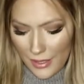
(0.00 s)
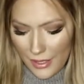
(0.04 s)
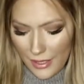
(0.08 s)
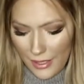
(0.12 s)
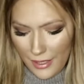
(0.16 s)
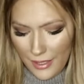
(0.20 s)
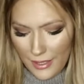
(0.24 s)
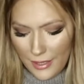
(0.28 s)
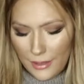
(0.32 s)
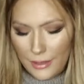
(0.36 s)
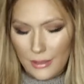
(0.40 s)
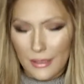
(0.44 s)

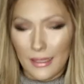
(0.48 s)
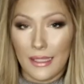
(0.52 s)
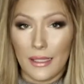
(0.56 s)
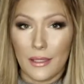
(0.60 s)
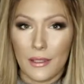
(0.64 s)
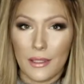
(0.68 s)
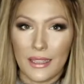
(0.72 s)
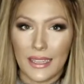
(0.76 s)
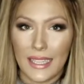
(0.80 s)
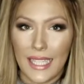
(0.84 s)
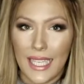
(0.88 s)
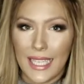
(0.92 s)
uh,
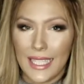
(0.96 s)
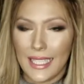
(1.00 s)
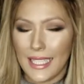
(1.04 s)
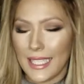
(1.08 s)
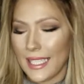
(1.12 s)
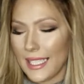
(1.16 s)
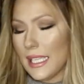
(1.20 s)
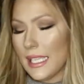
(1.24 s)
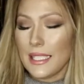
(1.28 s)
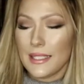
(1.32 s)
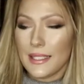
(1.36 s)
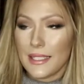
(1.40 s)

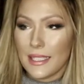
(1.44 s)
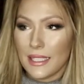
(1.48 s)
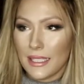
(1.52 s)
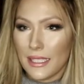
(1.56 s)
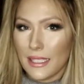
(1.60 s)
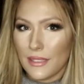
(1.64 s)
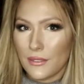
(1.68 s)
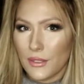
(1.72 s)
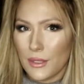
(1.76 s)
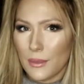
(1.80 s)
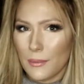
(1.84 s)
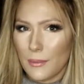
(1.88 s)
lady
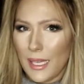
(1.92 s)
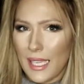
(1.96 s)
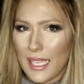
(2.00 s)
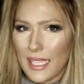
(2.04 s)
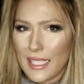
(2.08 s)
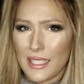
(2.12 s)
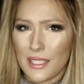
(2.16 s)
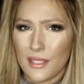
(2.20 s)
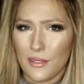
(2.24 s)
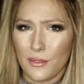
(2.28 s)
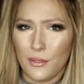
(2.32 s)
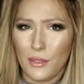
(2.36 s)
deliver my
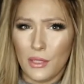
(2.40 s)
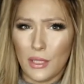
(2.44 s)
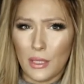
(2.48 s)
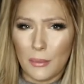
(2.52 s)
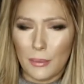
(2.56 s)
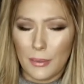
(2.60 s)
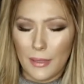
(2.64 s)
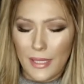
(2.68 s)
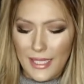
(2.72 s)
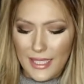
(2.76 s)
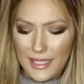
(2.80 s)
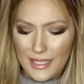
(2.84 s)
Sephora
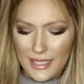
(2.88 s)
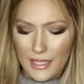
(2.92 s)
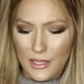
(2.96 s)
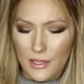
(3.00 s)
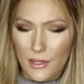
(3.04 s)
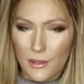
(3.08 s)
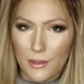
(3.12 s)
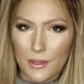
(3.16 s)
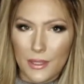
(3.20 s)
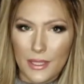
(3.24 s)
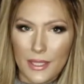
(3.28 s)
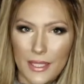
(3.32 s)
Play, I
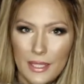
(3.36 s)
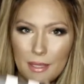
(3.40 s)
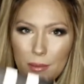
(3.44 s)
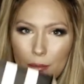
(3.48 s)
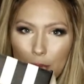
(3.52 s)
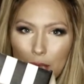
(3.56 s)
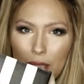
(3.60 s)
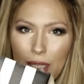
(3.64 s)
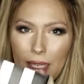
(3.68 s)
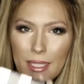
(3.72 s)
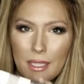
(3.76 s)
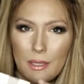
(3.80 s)
noticed the
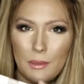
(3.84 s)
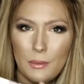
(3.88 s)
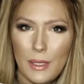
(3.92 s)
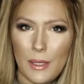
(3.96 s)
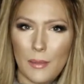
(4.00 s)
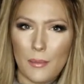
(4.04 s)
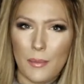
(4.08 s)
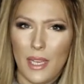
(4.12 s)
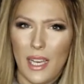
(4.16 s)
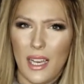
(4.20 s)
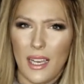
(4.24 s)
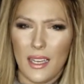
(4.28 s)
black and
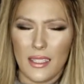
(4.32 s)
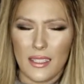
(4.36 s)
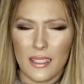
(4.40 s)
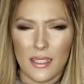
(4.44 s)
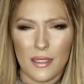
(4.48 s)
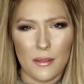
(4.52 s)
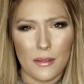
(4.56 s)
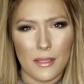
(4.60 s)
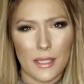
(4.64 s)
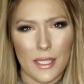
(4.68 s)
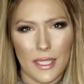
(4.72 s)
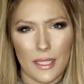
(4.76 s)
white box.
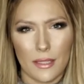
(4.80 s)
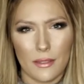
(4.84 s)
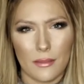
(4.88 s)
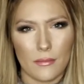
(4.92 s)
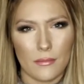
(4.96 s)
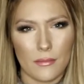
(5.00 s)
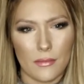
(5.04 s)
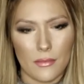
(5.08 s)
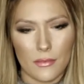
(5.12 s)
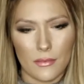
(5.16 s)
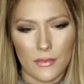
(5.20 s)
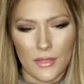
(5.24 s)
I was like,
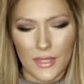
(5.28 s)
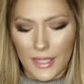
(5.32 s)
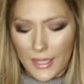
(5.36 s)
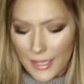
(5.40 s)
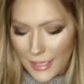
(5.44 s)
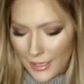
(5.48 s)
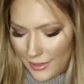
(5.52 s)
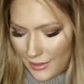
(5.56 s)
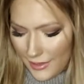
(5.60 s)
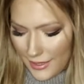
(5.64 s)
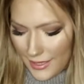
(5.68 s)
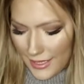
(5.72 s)

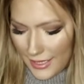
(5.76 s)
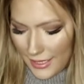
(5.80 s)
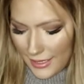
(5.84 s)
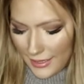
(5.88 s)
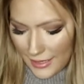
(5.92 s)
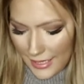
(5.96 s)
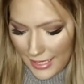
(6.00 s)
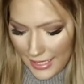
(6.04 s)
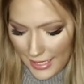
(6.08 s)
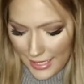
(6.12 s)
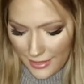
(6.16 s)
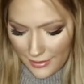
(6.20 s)
really? On
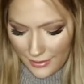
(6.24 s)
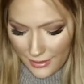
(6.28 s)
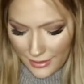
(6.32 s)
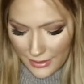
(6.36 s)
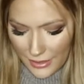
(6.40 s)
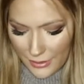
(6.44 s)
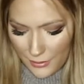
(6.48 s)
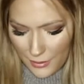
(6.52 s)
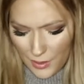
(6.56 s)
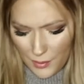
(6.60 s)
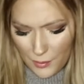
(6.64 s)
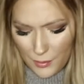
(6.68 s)
Sunday? I thought
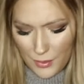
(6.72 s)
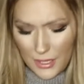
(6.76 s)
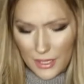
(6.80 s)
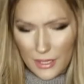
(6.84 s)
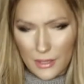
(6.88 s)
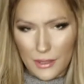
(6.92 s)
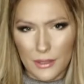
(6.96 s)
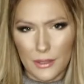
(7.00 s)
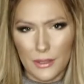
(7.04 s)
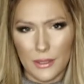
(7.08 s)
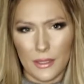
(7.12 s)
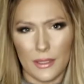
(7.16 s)
that was pretty
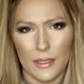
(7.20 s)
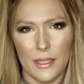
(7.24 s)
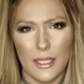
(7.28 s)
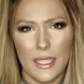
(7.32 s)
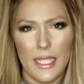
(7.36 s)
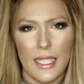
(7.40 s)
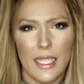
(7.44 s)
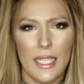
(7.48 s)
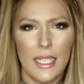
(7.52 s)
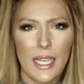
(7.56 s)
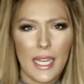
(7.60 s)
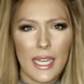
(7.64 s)
cool.
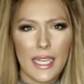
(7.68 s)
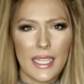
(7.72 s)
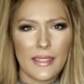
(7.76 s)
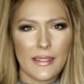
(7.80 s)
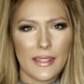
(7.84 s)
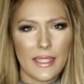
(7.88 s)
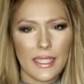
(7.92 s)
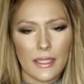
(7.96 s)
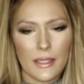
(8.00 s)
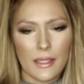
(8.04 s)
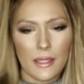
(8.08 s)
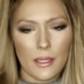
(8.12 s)
I didn't
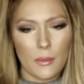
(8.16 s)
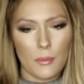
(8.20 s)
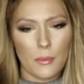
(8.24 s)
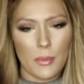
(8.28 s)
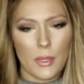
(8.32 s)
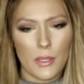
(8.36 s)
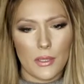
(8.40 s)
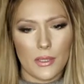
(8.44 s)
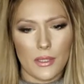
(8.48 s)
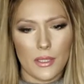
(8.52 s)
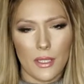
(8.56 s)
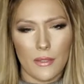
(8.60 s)
think the
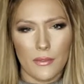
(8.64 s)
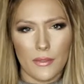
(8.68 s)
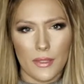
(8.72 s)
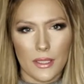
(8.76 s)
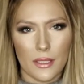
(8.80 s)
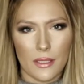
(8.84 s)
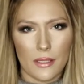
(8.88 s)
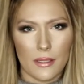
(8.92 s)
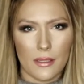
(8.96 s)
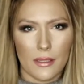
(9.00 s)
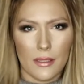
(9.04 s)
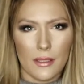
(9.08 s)
post office